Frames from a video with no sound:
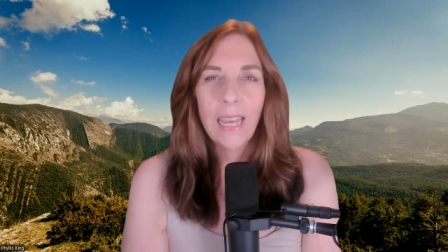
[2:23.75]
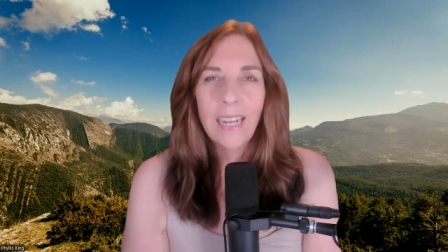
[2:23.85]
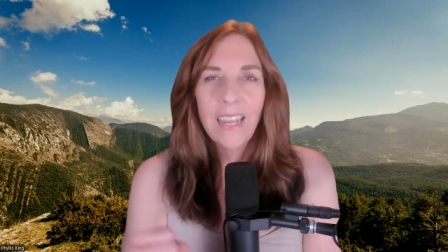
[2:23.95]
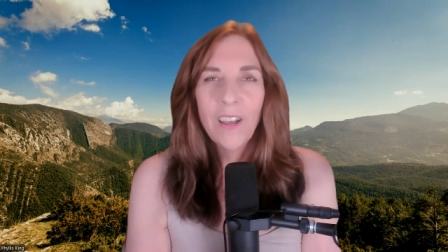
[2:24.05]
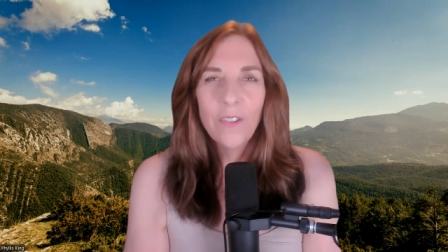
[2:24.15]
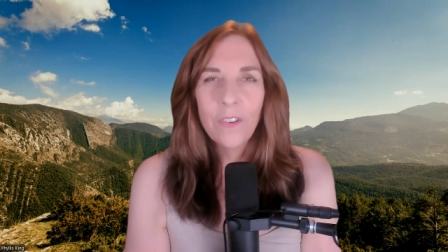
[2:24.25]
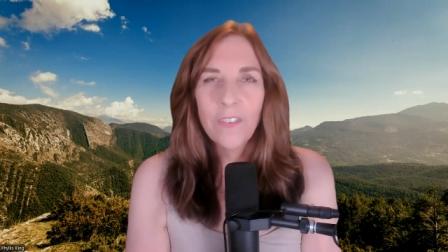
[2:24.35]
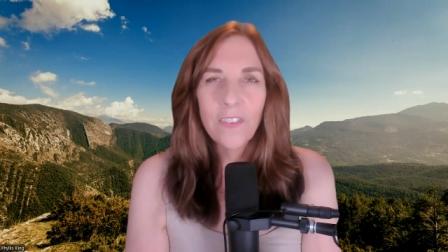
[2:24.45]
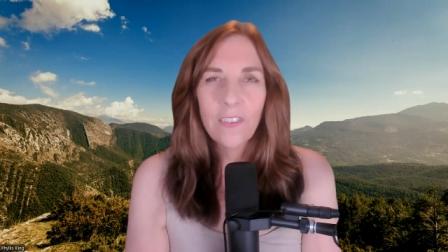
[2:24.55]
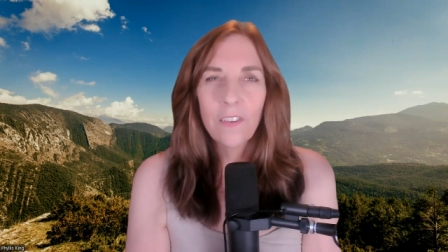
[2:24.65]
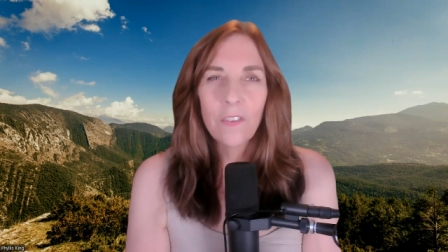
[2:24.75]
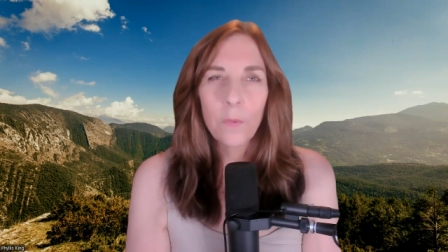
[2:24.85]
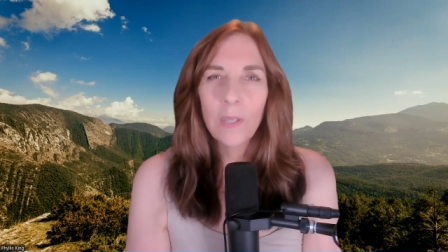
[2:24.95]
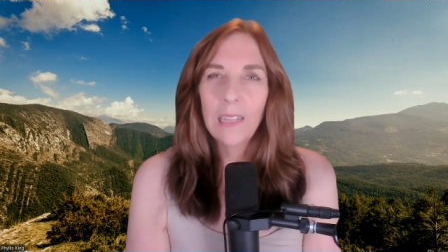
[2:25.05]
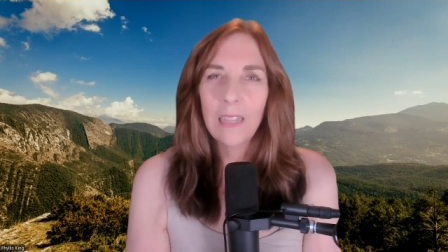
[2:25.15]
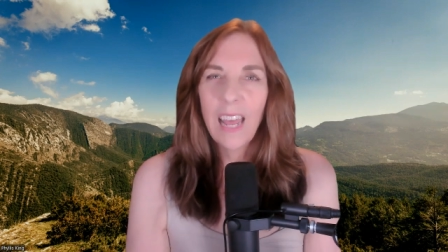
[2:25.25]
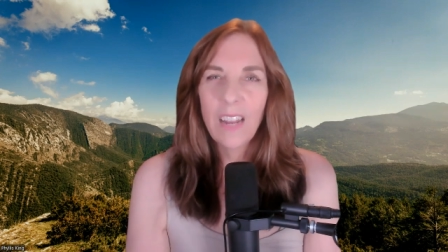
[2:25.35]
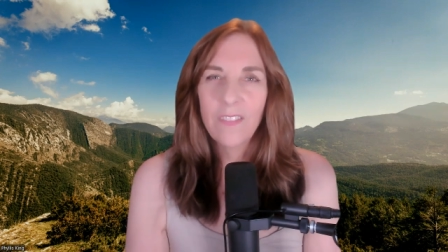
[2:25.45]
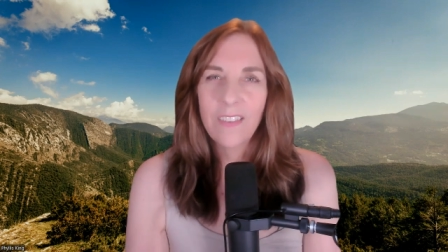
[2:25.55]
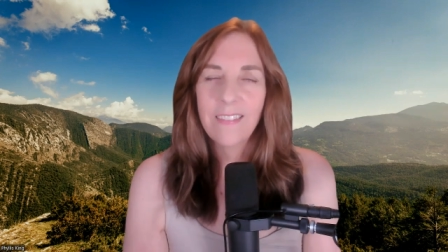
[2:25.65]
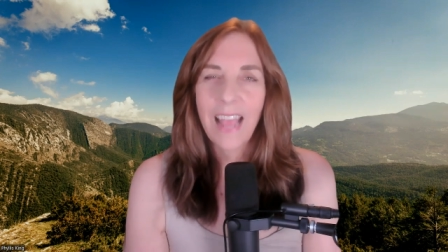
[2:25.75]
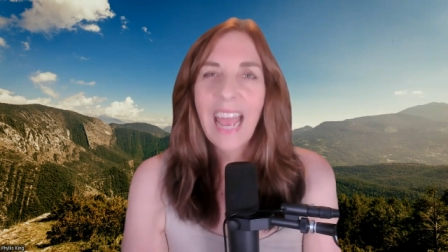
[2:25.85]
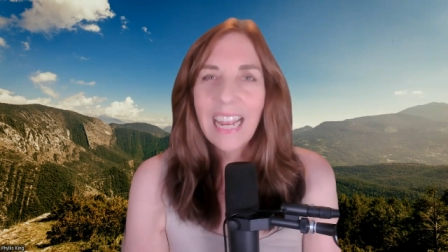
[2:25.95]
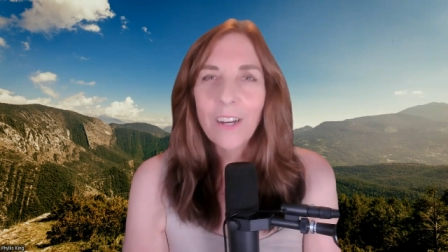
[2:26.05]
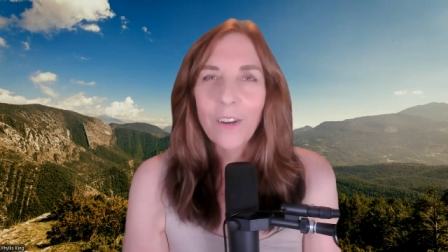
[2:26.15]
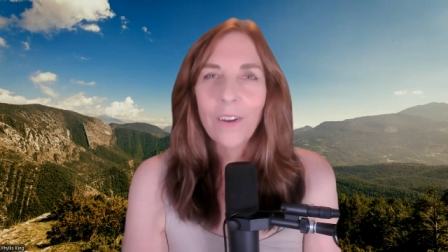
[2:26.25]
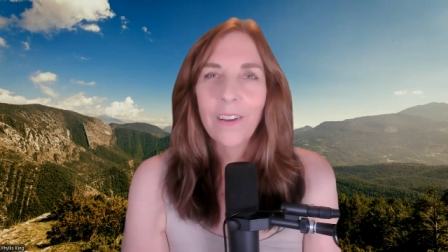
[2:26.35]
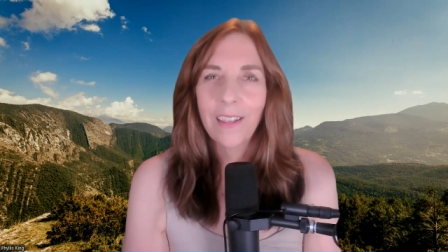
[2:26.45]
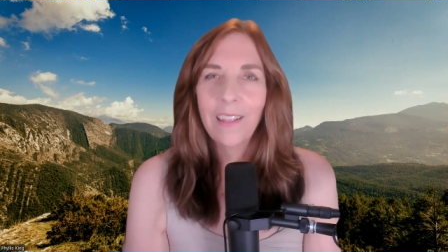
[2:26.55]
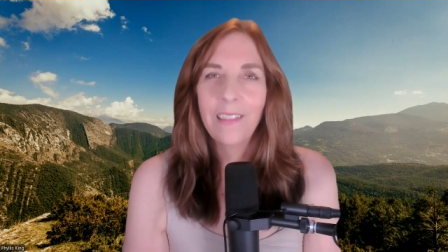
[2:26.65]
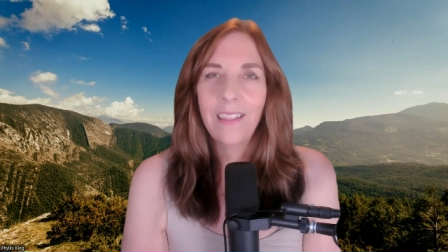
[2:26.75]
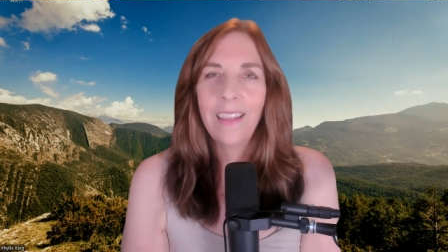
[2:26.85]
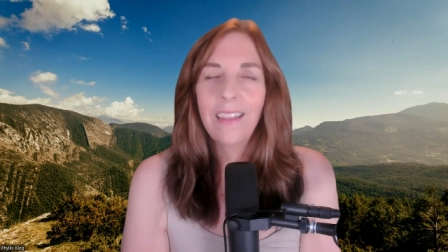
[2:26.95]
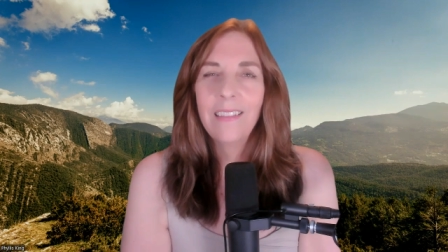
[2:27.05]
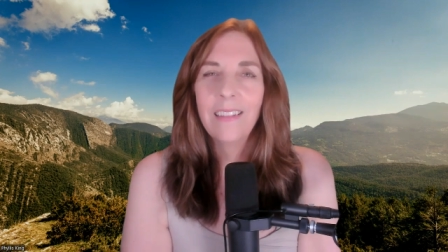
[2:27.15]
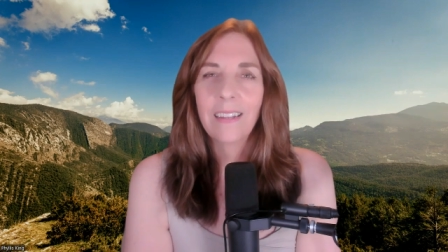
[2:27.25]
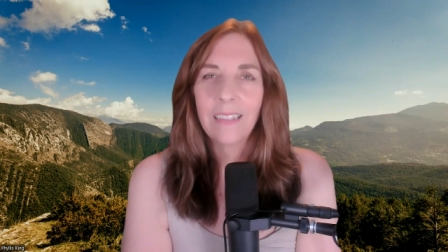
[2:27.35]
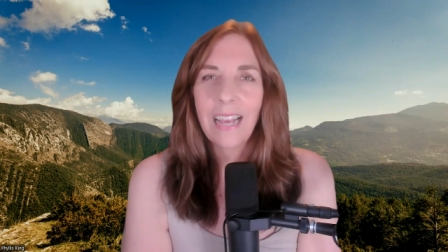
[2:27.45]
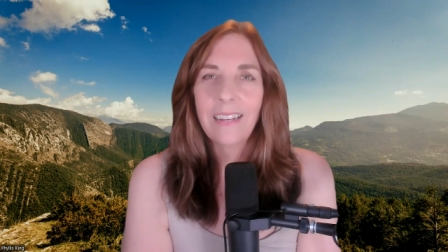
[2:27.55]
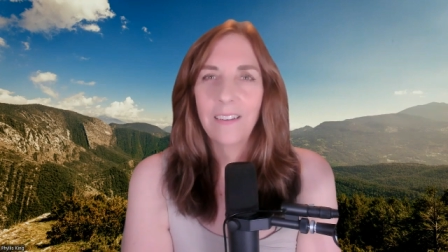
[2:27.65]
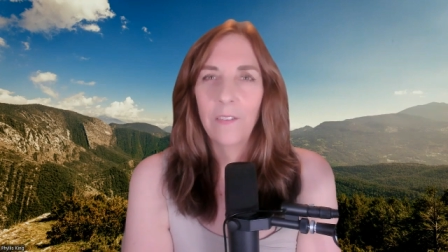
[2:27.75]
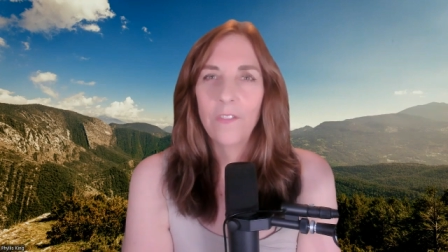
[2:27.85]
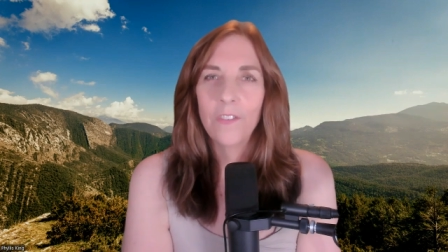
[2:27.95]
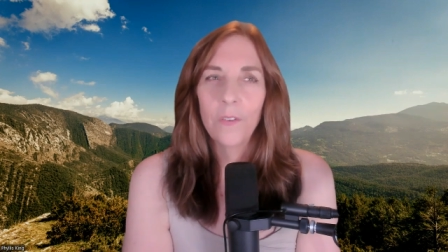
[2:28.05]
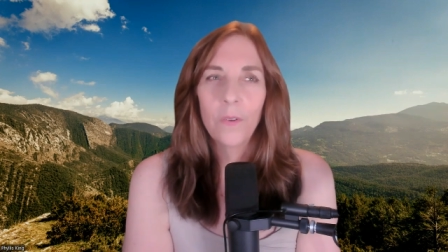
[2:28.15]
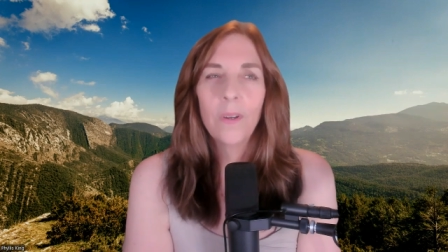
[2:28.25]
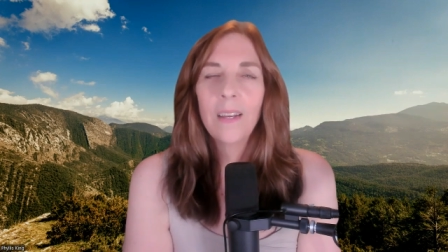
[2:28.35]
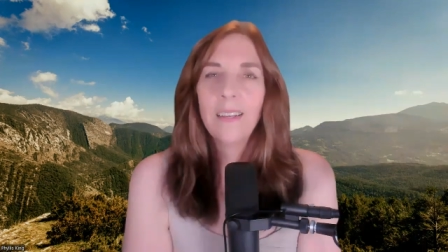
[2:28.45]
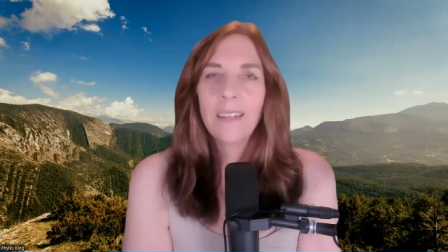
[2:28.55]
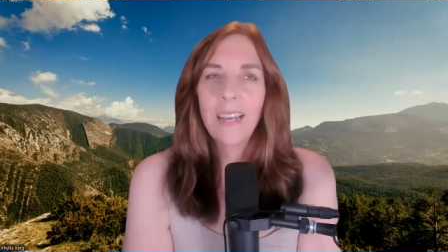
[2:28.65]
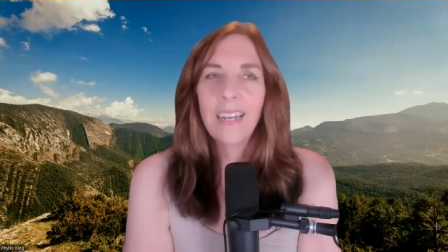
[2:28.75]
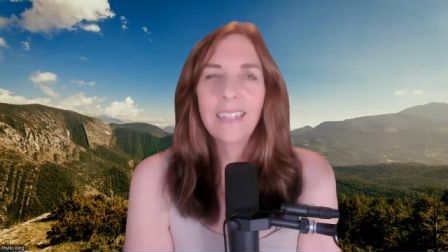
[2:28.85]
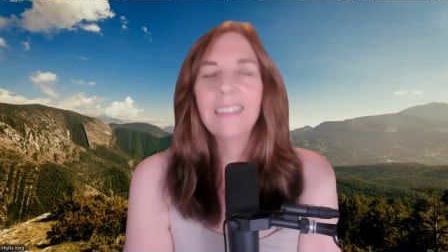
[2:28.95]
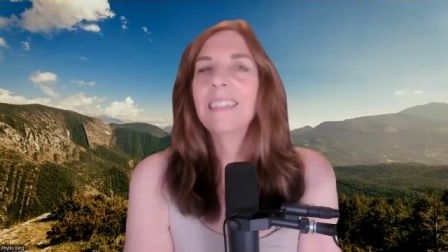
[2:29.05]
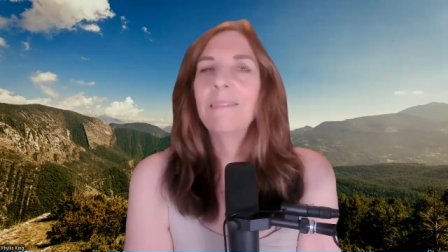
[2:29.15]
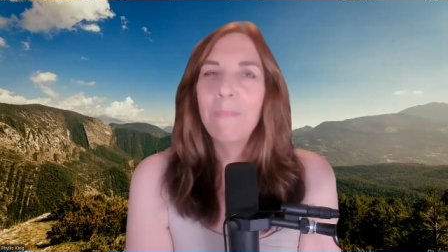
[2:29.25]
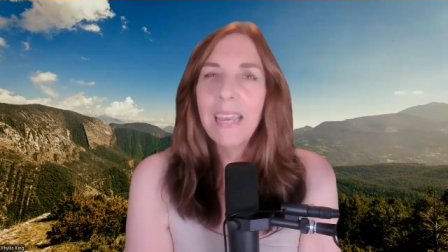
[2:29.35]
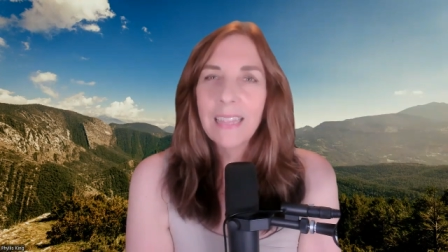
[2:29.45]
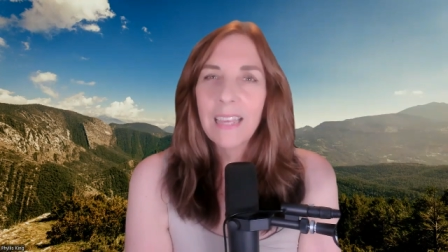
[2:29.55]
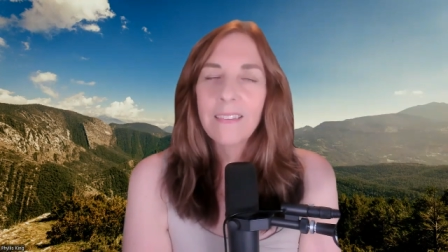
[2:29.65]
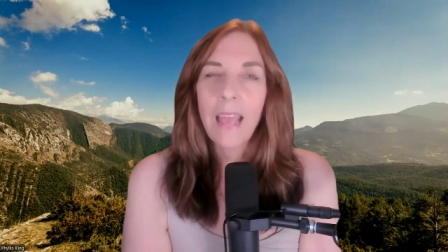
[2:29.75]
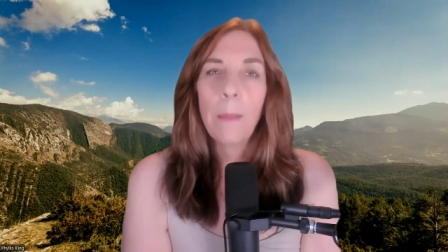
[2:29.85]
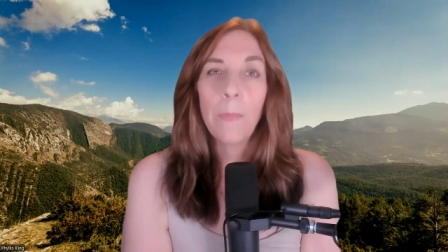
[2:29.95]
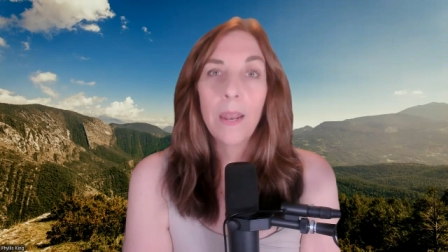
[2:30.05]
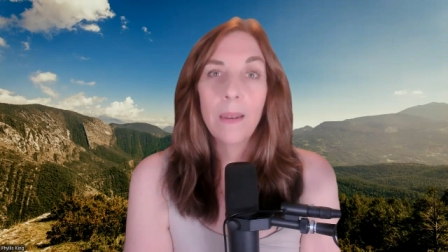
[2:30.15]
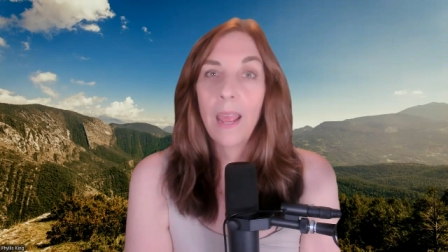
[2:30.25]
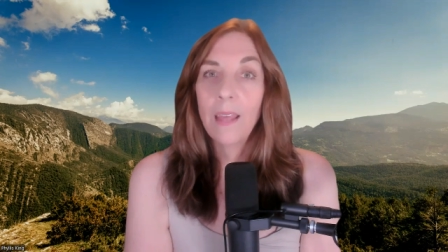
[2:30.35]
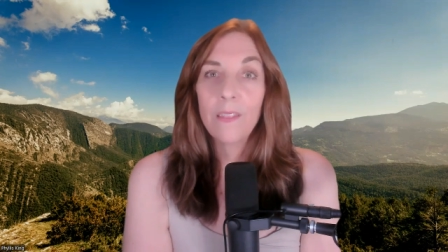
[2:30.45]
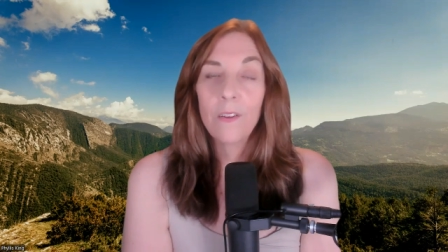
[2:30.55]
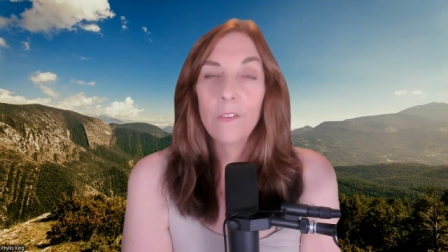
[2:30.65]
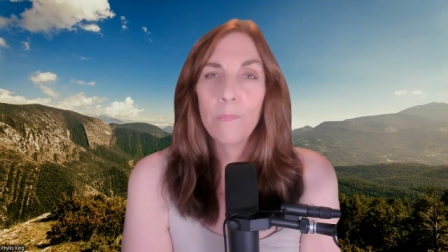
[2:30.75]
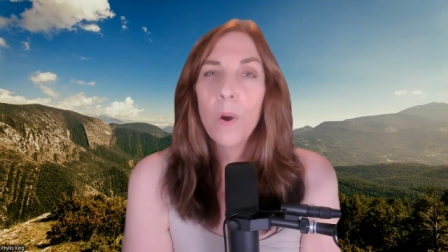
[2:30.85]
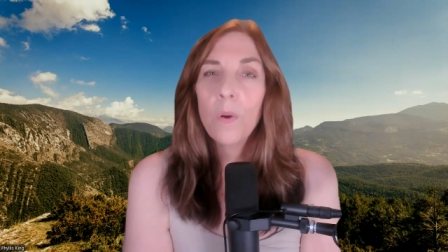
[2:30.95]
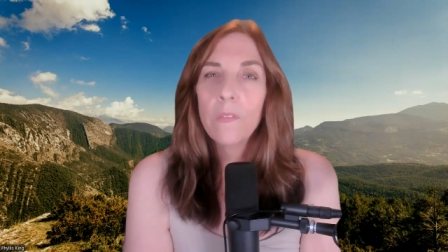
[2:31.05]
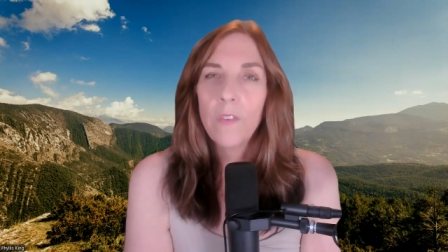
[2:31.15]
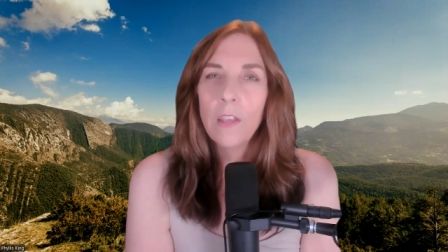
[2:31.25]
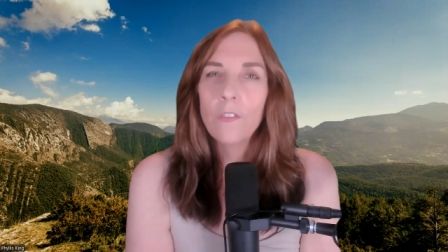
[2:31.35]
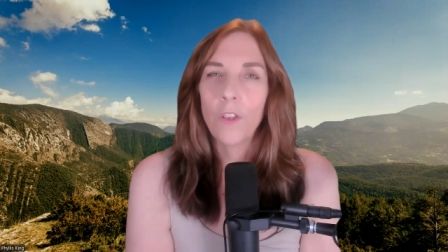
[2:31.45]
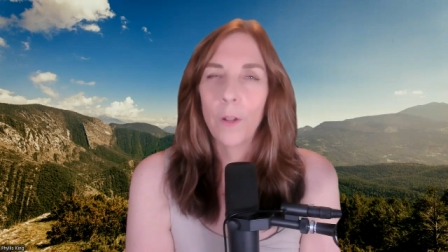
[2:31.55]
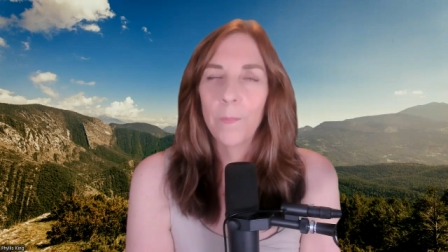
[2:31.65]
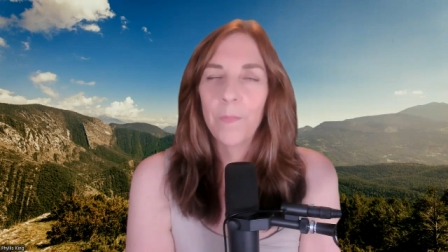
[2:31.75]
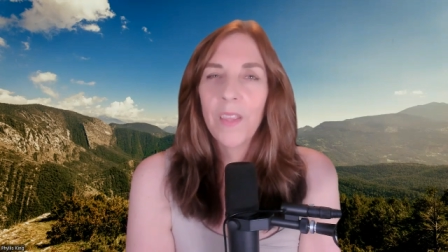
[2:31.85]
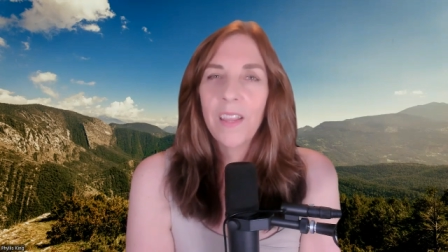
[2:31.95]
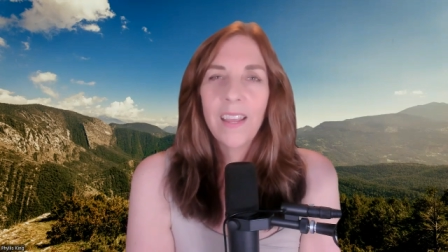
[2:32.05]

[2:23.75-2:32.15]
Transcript: And there's there's really a lot of desire in in the collective to kind of make things happen and, and there's motivation.